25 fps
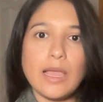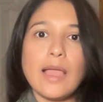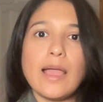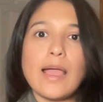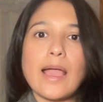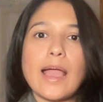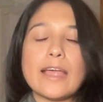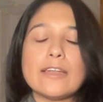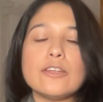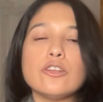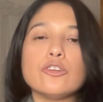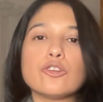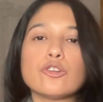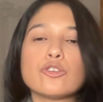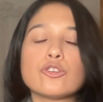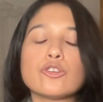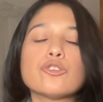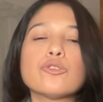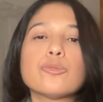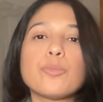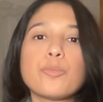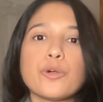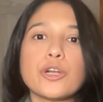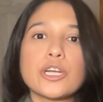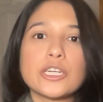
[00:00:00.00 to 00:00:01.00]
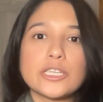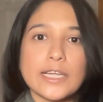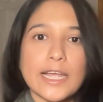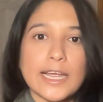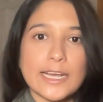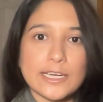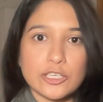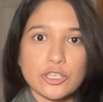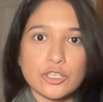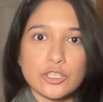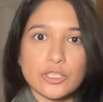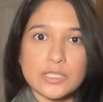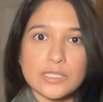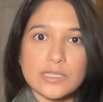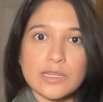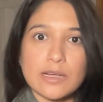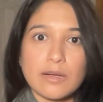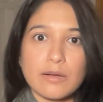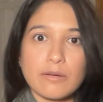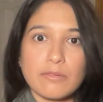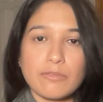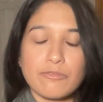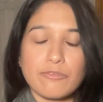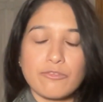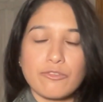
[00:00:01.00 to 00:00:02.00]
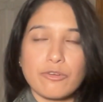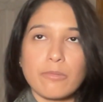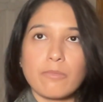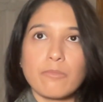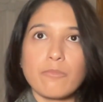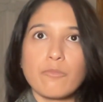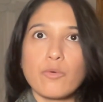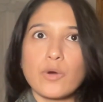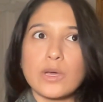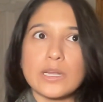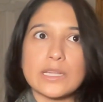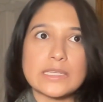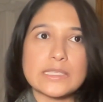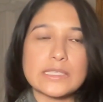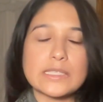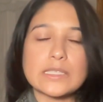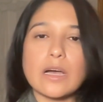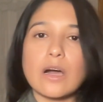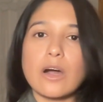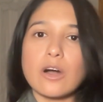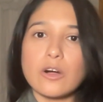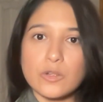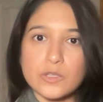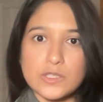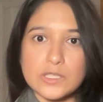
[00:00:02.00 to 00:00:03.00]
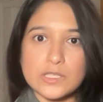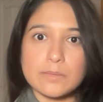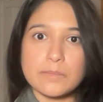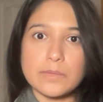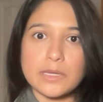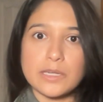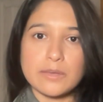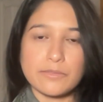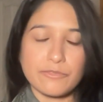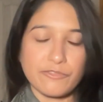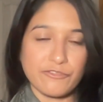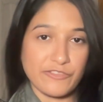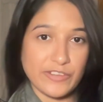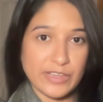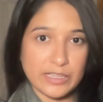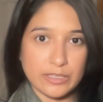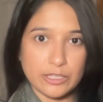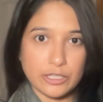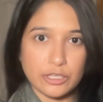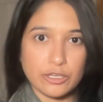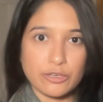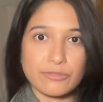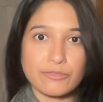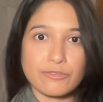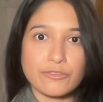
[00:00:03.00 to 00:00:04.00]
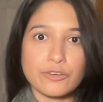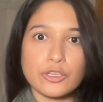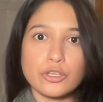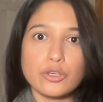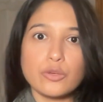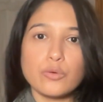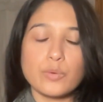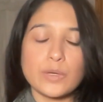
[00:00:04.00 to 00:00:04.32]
And in order to protect yourself from what is the ultimate failure for you,